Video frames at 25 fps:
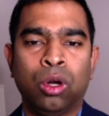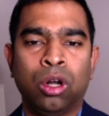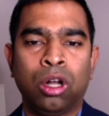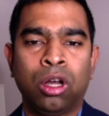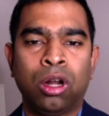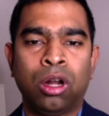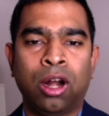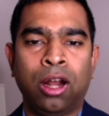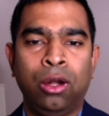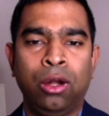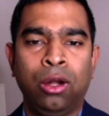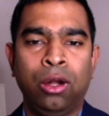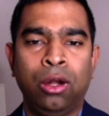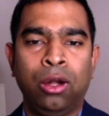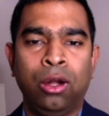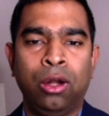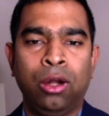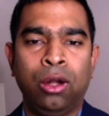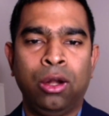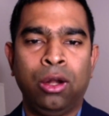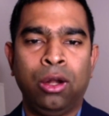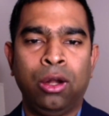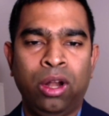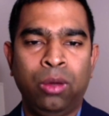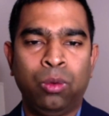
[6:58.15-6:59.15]
So
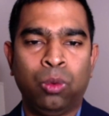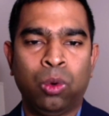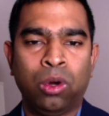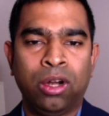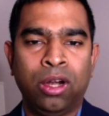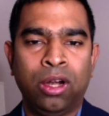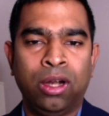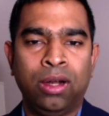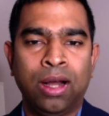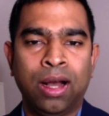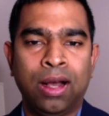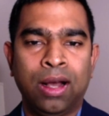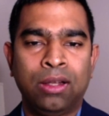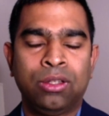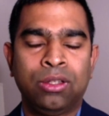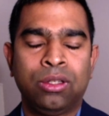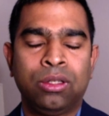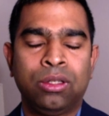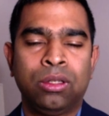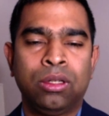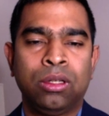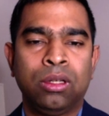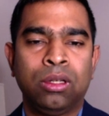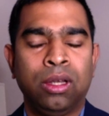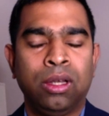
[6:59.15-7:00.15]
Akraino community, what it
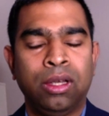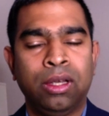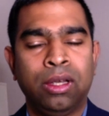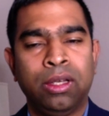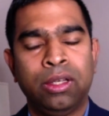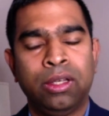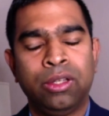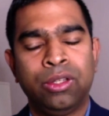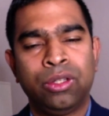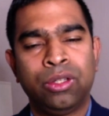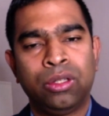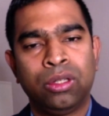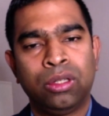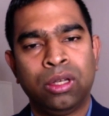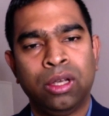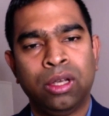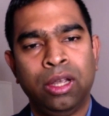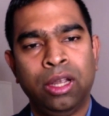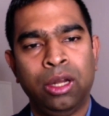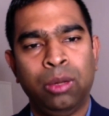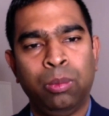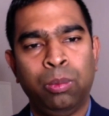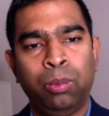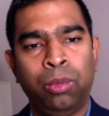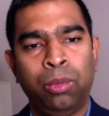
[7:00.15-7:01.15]
does is
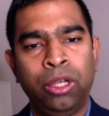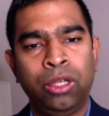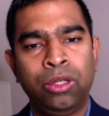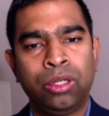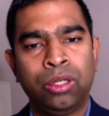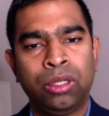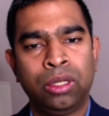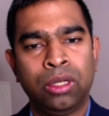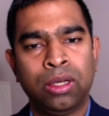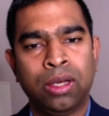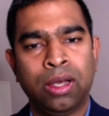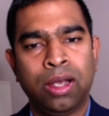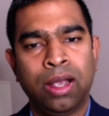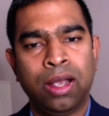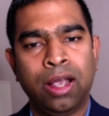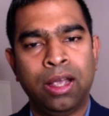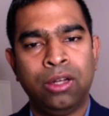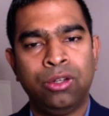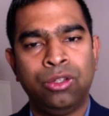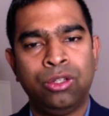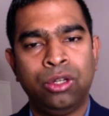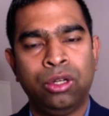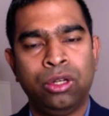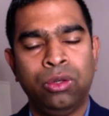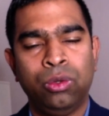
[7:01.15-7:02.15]
it picks a
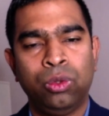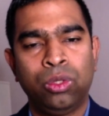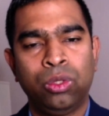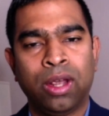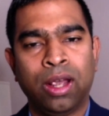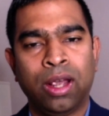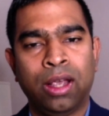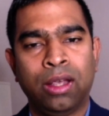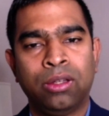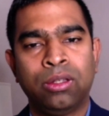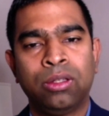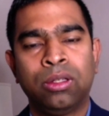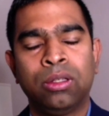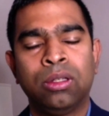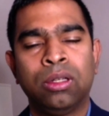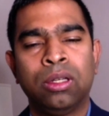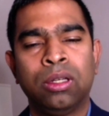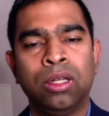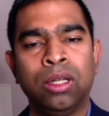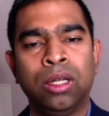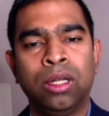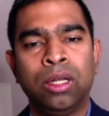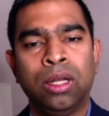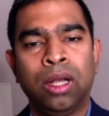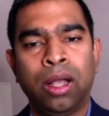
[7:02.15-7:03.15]
edge use case
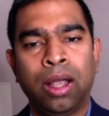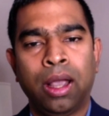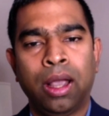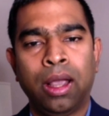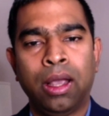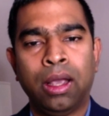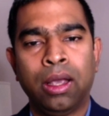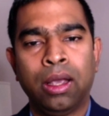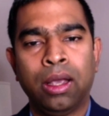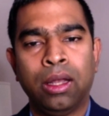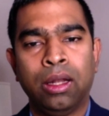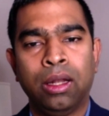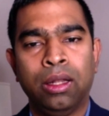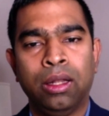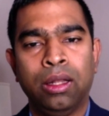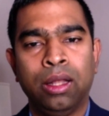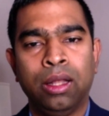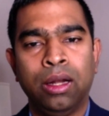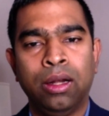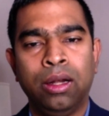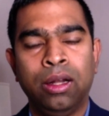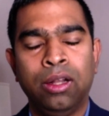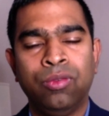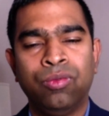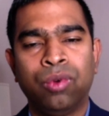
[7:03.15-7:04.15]
and then